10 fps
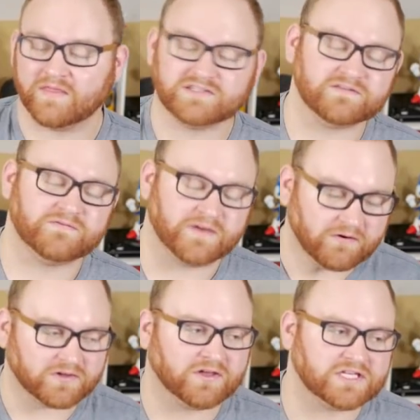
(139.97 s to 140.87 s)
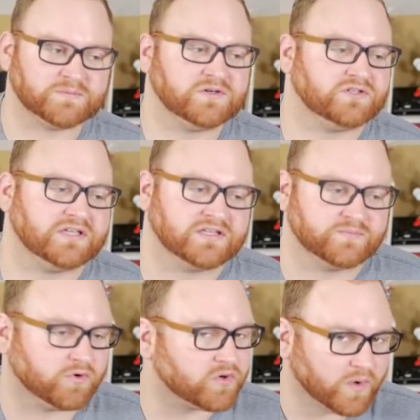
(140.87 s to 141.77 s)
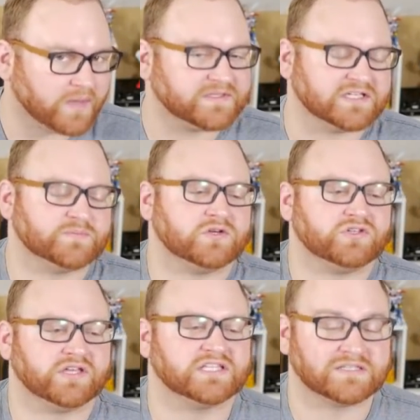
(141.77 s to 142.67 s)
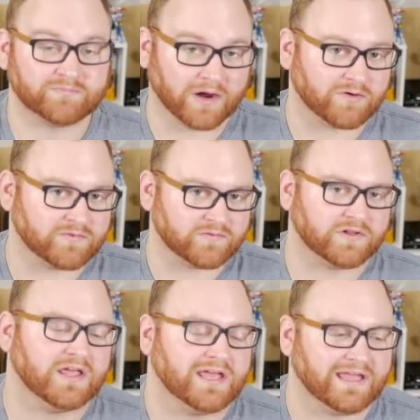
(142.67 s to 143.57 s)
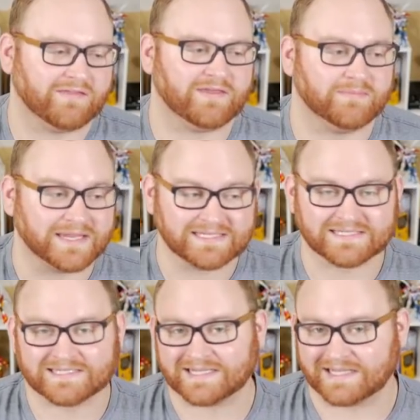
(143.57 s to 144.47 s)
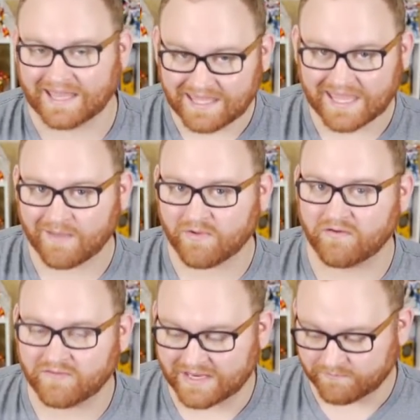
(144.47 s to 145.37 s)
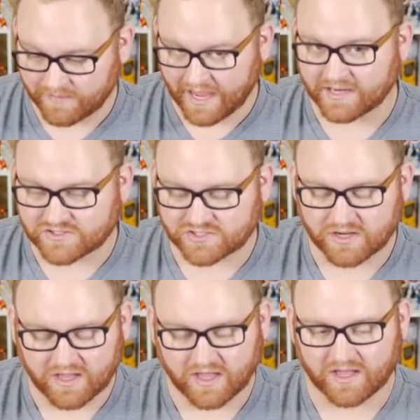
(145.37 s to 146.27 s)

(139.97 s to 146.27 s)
This is very good, especially against board wipes and especially against spot removal in the mid to late game of a match.